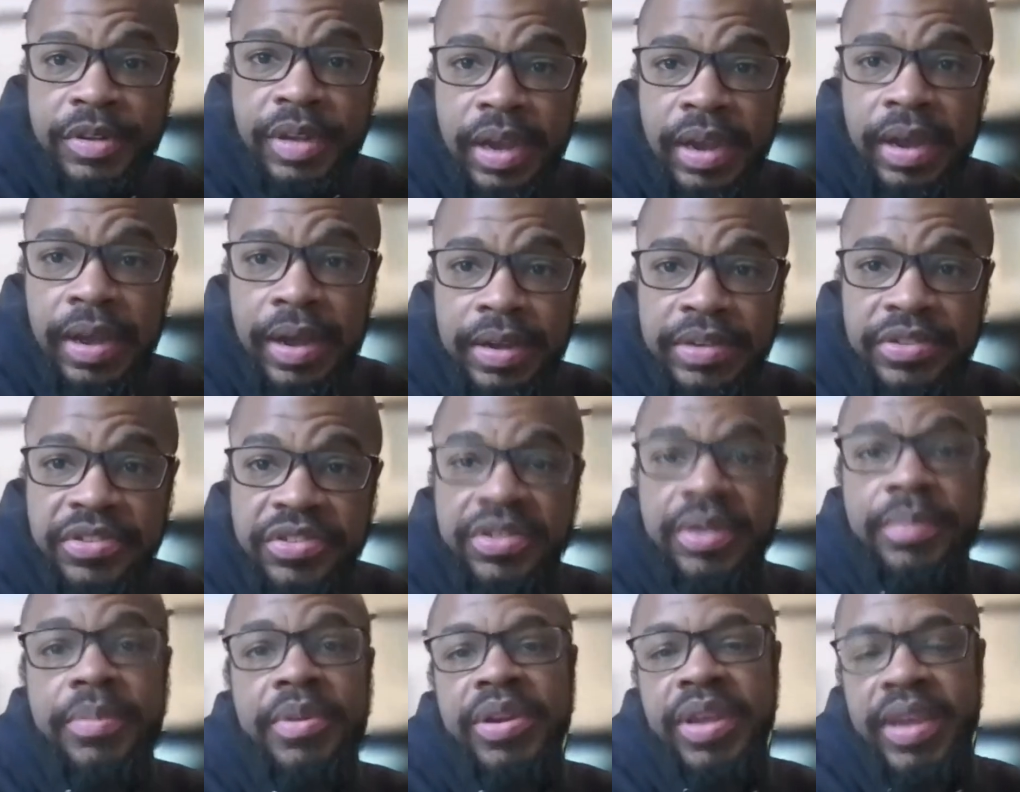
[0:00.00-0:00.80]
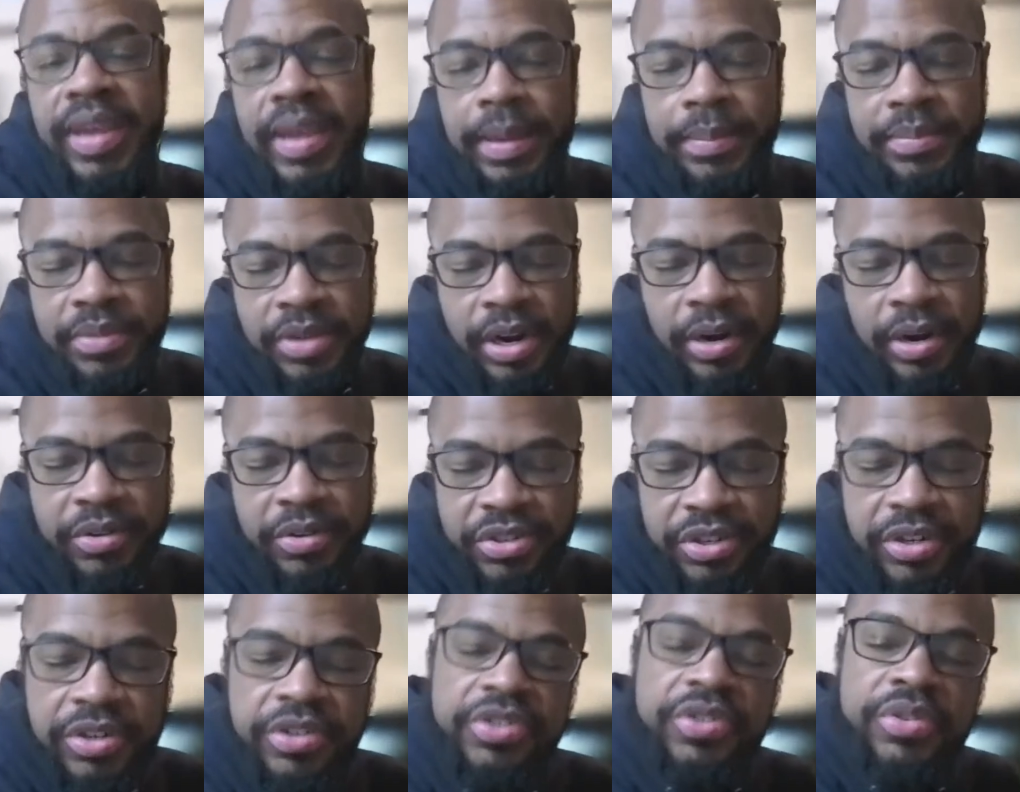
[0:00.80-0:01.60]
uh, summer camp. Our
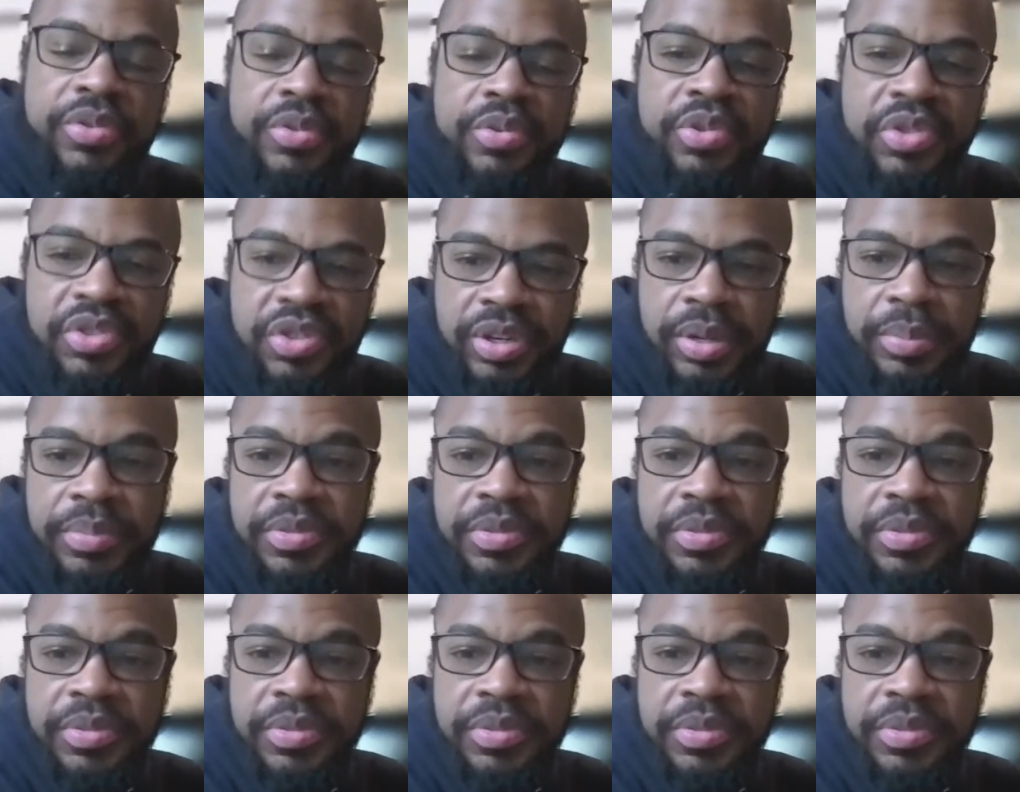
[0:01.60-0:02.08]
church school